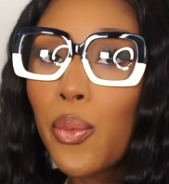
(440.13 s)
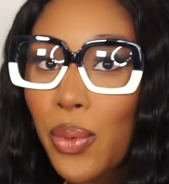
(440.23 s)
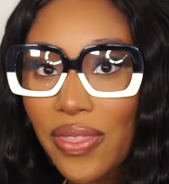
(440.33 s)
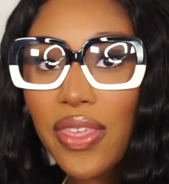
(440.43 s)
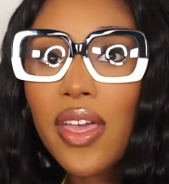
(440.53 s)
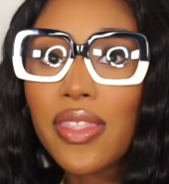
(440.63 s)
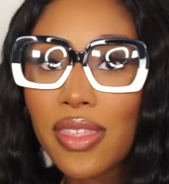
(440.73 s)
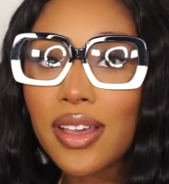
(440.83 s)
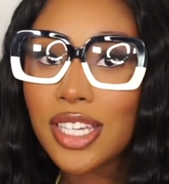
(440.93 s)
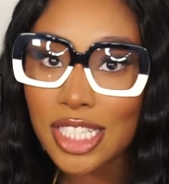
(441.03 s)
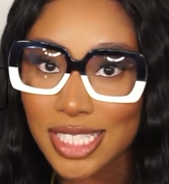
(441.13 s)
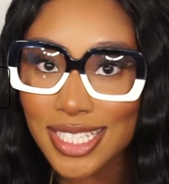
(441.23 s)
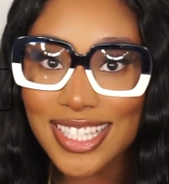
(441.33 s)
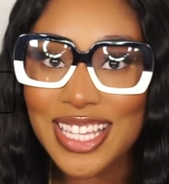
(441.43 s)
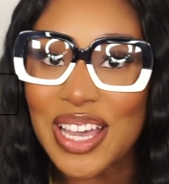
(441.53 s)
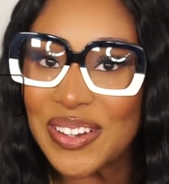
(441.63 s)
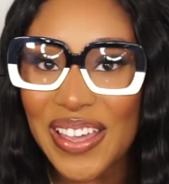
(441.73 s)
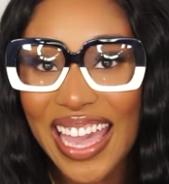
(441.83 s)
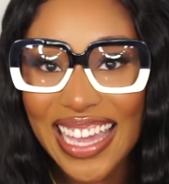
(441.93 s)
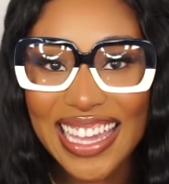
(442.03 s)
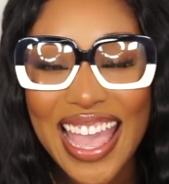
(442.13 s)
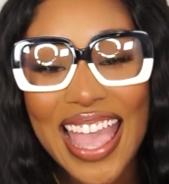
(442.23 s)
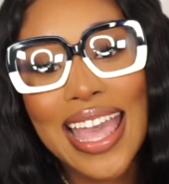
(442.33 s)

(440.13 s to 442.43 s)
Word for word: with the goods, okay?